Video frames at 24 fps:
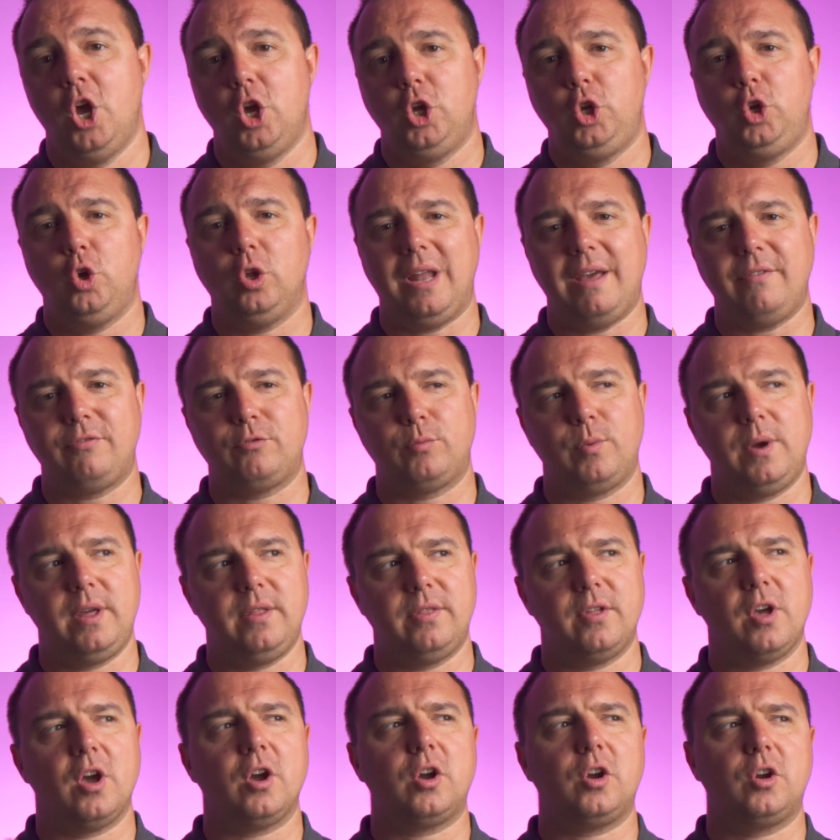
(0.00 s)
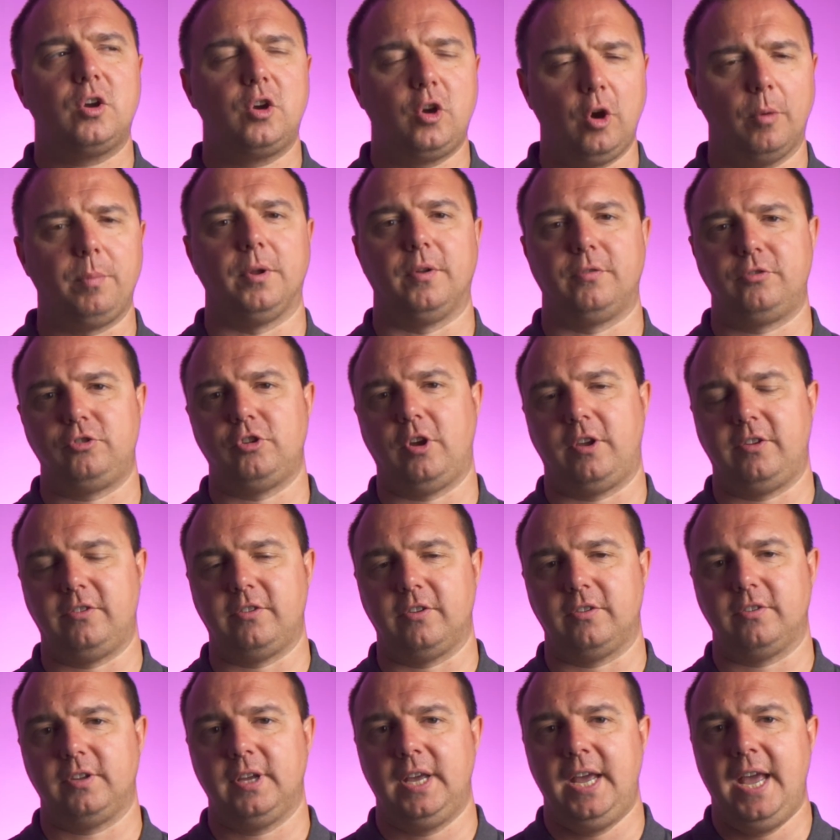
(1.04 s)
you're left with a couple of
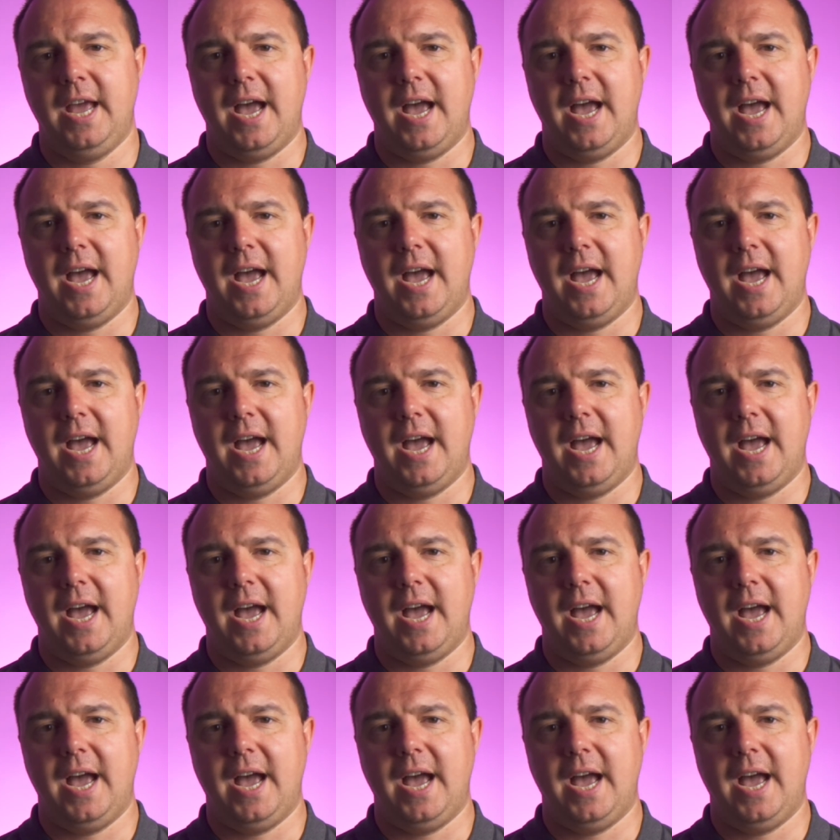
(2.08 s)
choices.